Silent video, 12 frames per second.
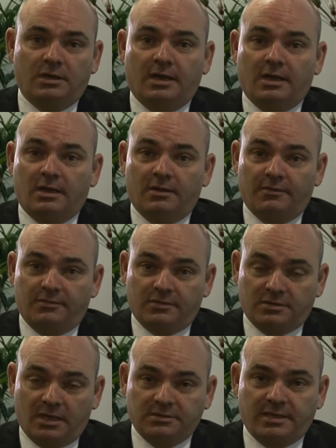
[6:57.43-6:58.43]
of the
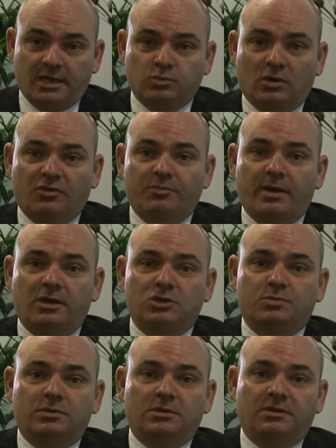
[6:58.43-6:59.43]
Suntax Wealth
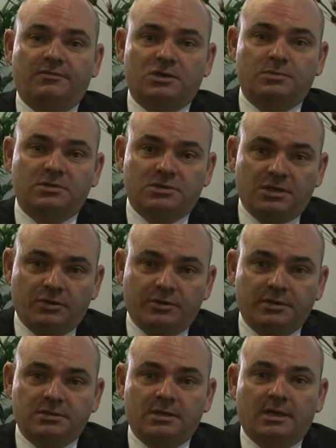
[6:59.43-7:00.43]
Management Investment
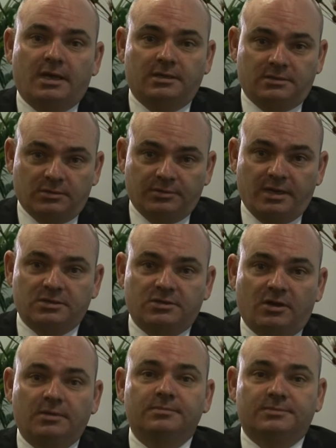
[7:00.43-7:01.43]
Series. Until next
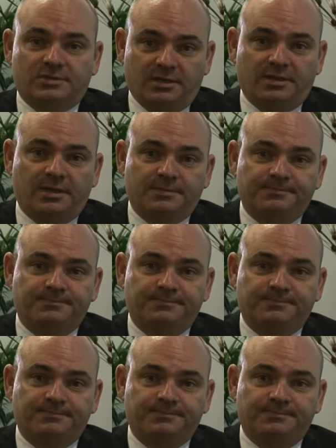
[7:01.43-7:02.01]
time, see you then.